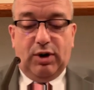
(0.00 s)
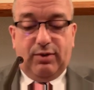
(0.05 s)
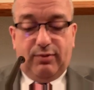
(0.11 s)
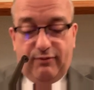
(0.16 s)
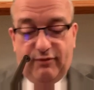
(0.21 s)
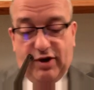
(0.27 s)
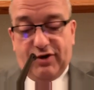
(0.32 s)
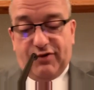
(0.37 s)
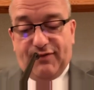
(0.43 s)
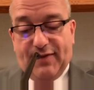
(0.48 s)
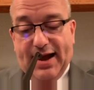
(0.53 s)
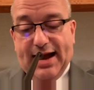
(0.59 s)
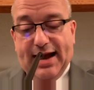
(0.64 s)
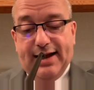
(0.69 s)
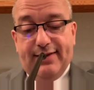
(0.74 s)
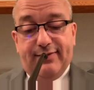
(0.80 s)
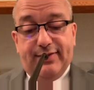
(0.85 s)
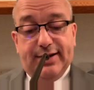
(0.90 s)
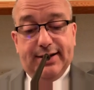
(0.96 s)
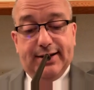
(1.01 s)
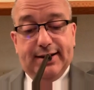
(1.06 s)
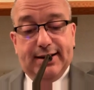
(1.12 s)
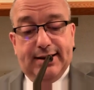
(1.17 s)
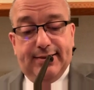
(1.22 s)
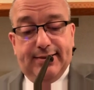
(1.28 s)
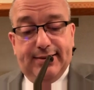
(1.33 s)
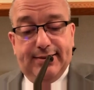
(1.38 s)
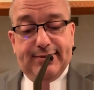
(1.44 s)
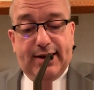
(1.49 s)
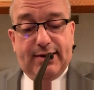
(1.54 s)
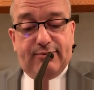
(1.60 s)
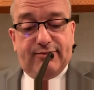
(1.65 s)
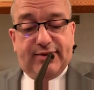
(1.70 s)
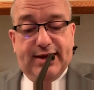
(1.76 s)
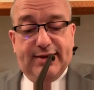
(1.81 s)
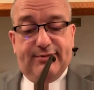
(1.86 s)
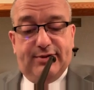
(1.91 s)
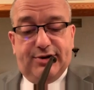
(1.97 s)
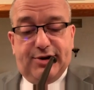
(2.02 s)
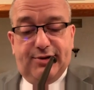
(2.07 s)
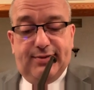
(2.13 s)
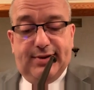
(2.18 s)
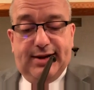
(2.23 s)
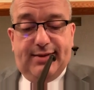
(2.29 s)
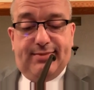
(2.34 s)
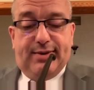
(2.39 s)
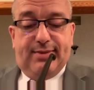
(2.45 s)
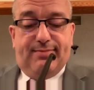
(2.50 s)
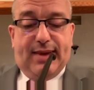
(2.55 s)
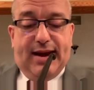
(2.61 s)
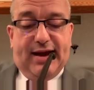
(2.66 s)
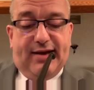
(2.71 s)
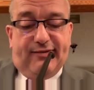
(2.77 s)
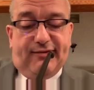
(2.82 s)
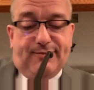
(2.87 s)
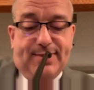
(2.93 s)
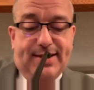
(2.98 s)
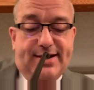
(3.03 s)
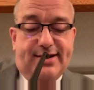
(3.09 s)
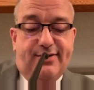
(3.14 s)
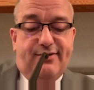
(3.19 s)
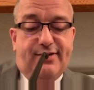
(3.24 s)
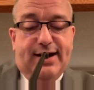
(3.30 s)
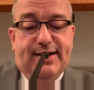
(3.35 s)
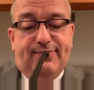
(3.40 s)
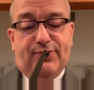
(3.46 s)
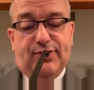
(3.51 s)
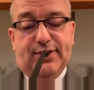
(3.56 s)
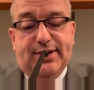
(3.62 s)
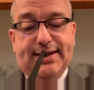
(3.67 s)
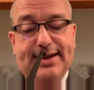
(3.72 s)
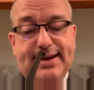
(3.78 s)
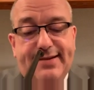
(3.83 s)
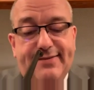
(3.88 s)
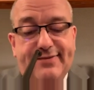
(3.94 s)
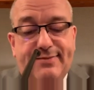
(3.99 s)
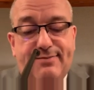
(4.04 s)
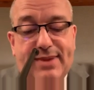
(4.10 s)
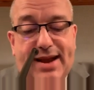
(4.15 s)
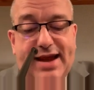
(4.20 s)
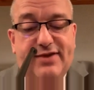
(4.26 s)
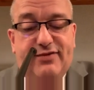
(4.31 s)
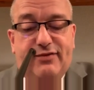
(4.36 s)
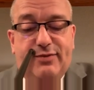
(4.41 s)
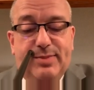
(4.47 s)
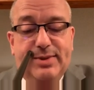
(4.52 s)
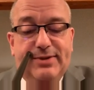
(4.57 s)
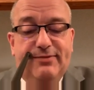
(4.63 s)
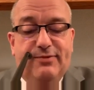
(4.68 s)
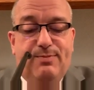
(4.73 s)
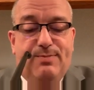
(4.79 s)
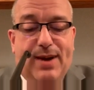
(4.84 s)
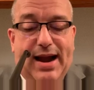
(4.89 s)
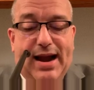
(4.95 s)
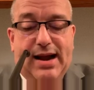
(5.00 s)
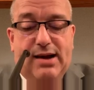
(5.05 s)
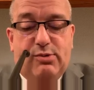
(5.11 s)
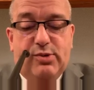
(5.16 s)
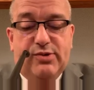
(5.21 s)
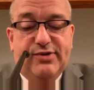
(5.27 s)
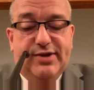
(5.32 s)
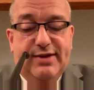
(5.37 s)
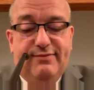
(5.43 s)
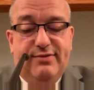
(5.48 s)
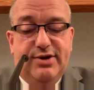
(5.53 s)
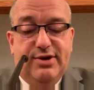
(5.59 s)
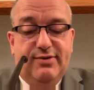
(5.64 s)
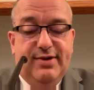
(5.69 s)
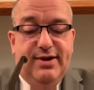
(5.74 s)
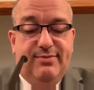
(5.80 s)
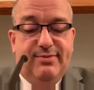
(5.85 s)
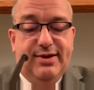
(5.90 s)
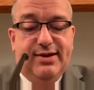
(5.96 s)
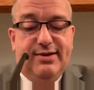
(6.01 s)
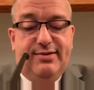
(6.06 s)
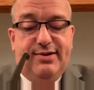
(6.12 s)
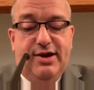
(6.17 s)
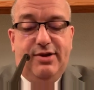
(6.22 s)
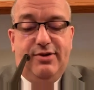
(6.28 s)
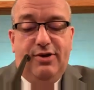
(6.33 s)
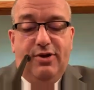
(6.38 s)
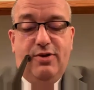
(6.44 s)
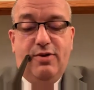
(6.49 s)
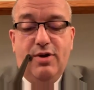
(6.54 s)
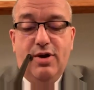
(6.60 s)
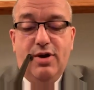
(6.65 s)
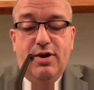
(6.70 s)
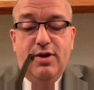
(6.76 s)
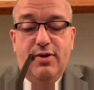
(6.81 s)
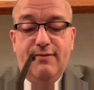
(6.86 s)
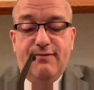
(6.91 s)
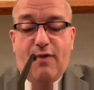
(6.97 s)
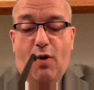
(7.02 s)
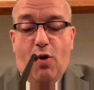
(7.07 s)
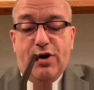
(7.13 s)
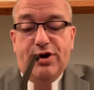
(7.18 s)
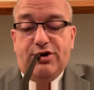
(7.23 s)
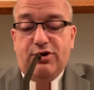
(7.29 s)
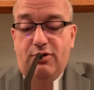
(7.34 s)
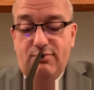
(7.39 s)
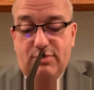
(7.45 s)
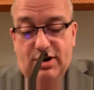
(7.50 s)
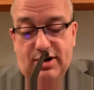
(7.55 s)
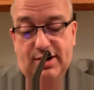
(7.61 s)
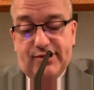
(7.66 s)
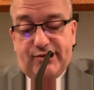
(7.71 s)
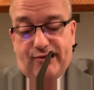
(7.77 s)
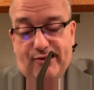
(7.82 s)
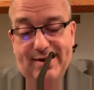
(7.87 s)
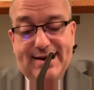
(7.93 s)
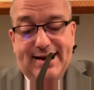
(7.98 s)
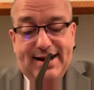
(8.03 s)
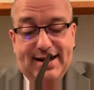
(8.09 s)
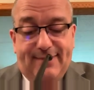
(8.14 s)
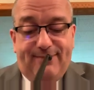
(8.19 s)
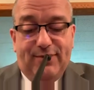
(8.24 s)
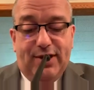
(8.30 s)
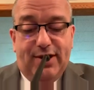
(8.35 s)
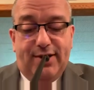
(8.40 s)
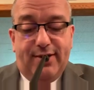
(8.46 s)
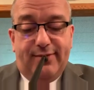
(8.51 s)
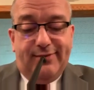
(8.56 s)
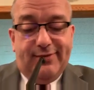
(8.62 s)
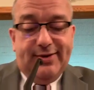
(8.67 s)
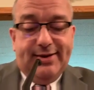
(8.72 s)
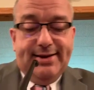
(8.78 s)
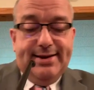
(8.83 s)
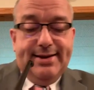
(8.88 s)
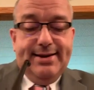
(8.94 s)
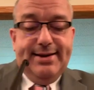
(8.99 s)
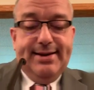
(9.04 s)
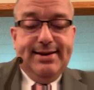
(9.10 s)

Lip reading: Or verse 5. And there was given to him a mouth speaking great things and blasphemies, and power was given to him to continue 42 months, 3.5 years.